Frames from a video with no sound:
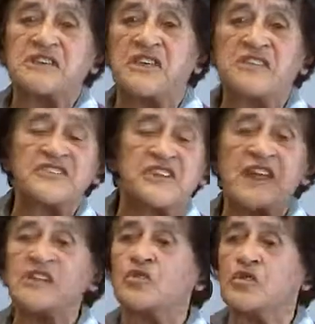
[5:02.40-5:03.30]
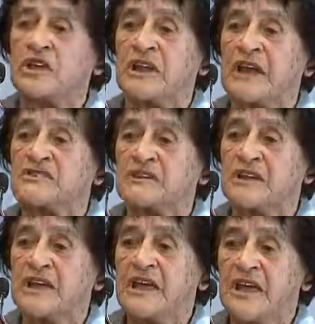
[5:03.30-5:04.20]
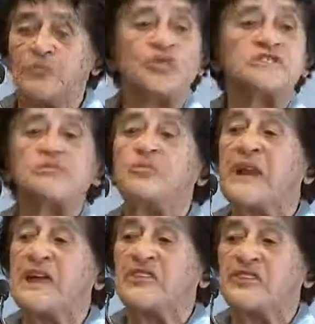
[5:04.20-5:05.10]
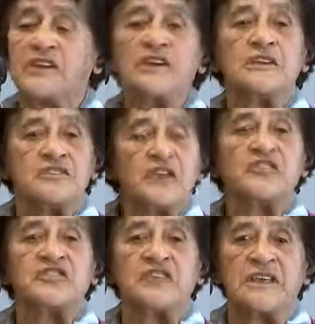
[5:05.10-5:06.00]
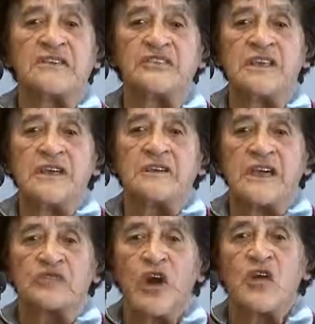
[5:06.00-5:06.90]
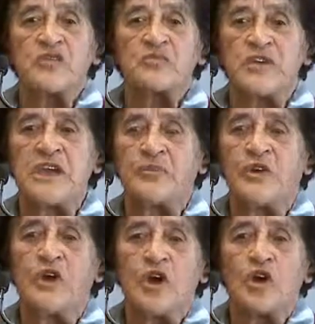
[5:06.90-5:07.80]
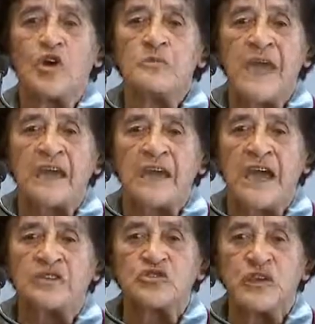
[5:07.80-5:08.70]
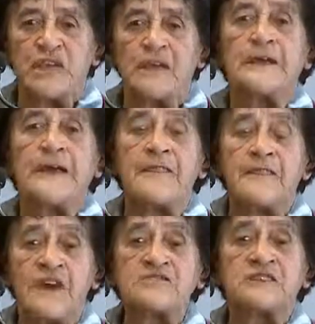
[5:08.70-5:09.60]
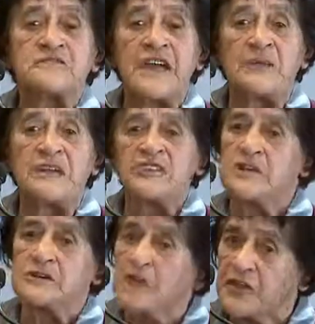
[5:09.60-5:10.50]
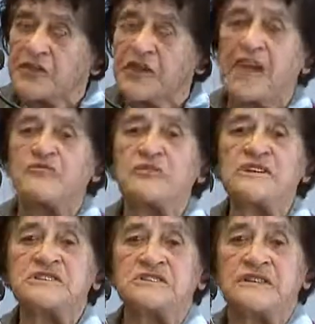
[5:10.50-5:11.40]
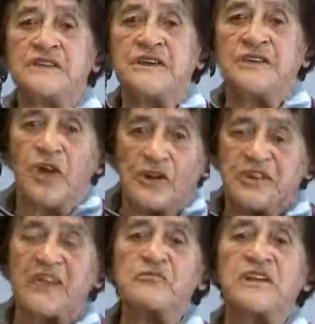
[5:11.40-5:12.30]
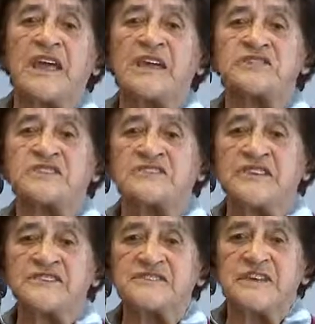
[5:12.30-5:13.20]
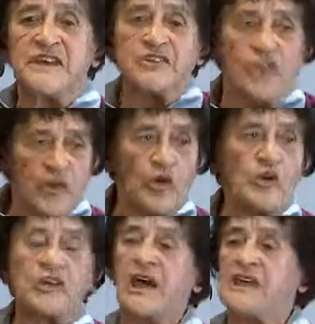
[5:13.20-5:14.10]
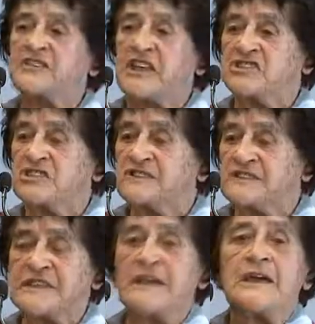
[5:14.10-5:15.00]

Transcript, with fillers: and the things that ain't working out and put in place those things that grow the people who make a country. And those are the families, not the government, not government agencies, not organizations,